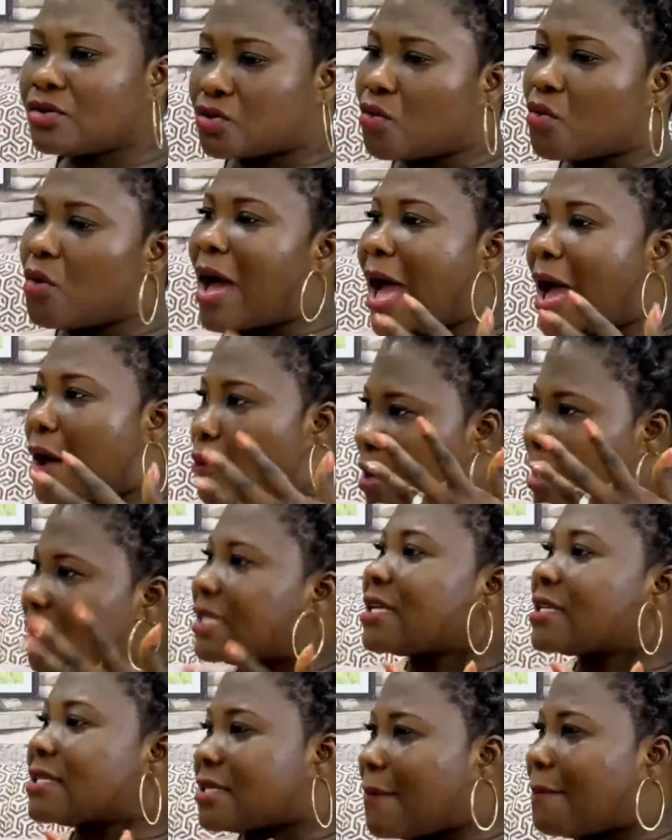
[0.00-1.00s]
So I
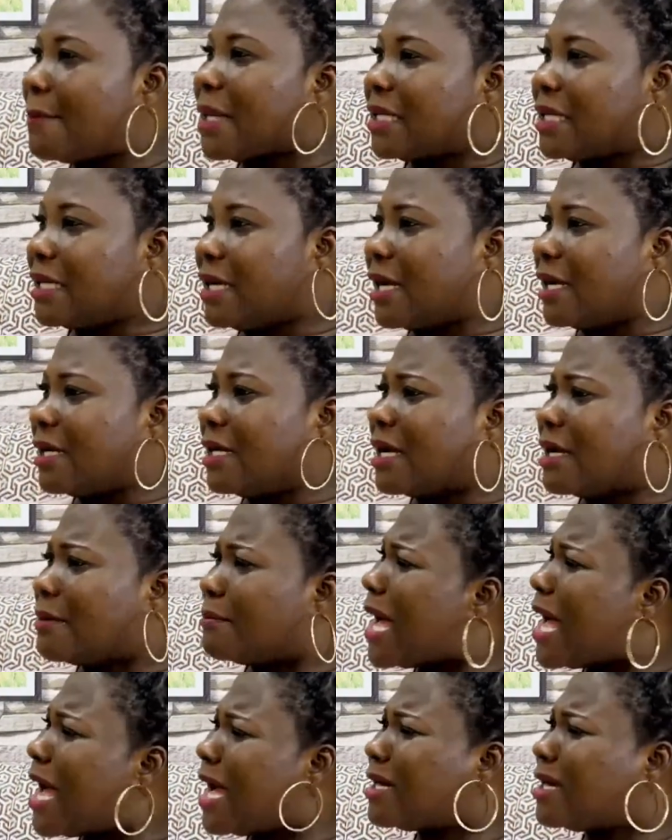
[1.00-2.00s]
wanted somebody like
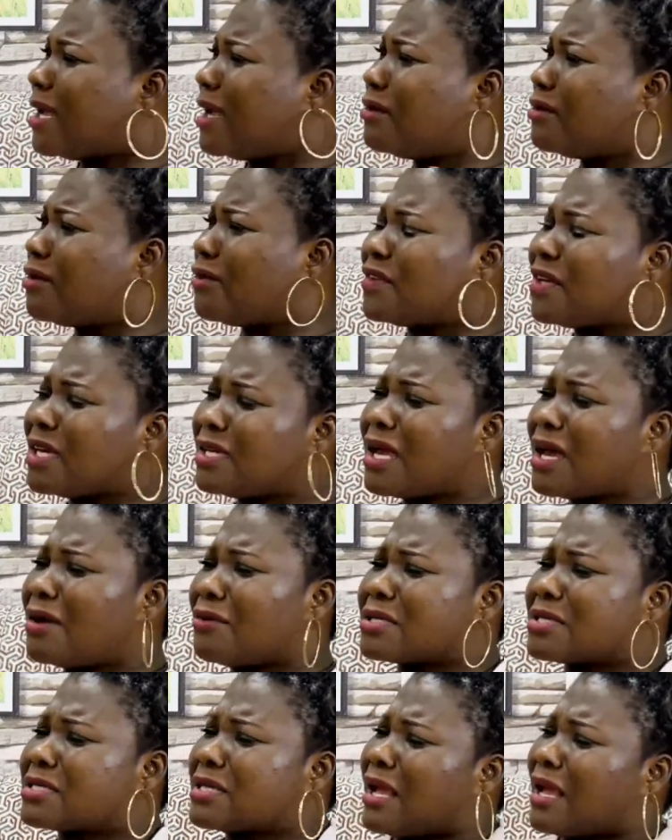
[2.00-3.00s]
that. But at the end of the day,
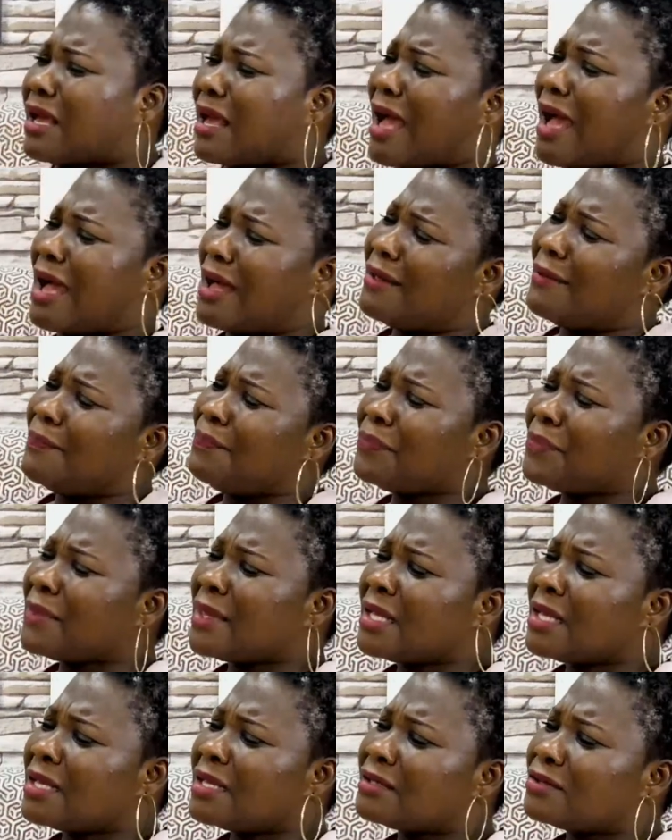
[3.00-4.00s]
I was like,
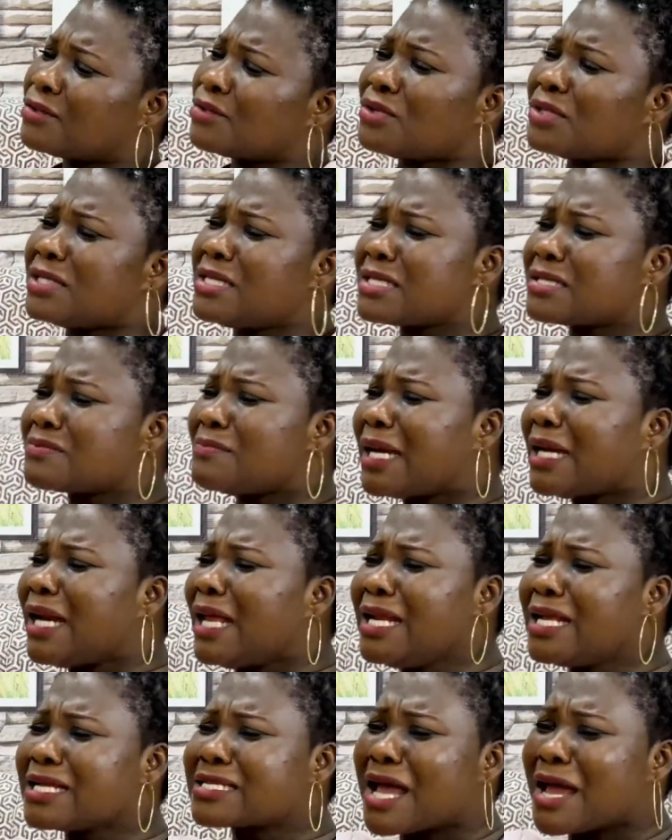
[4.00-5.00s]
so this
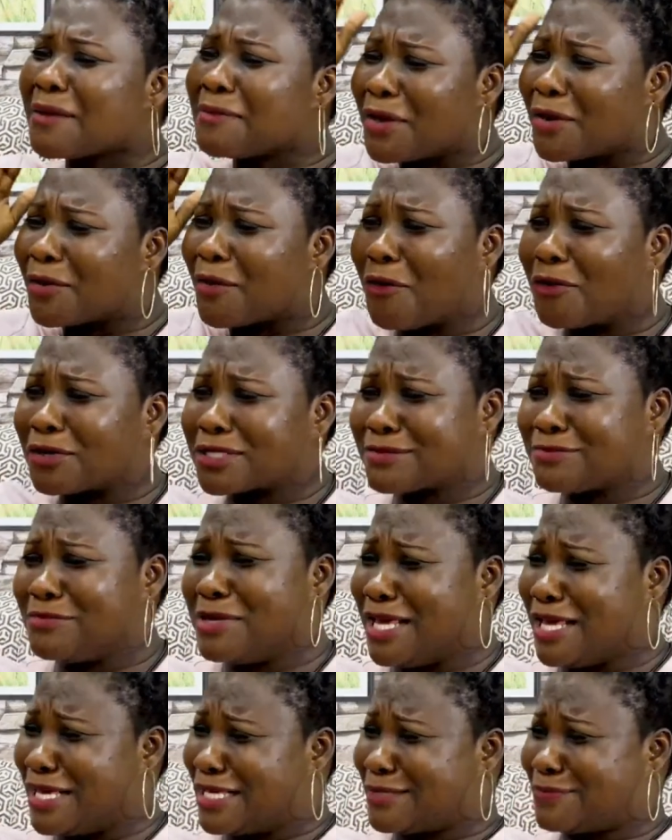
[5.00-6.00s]
man, anytime he calls
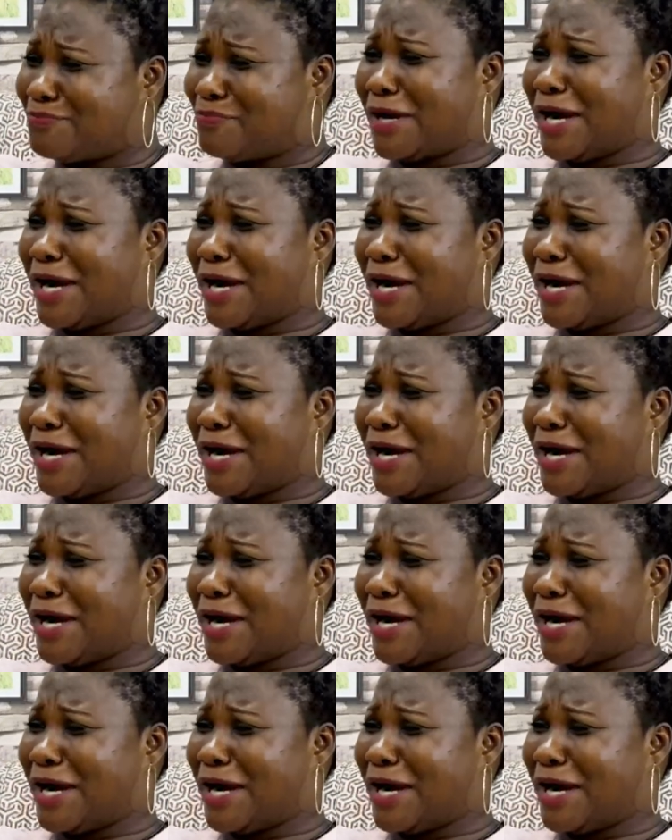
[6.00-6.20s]
me, is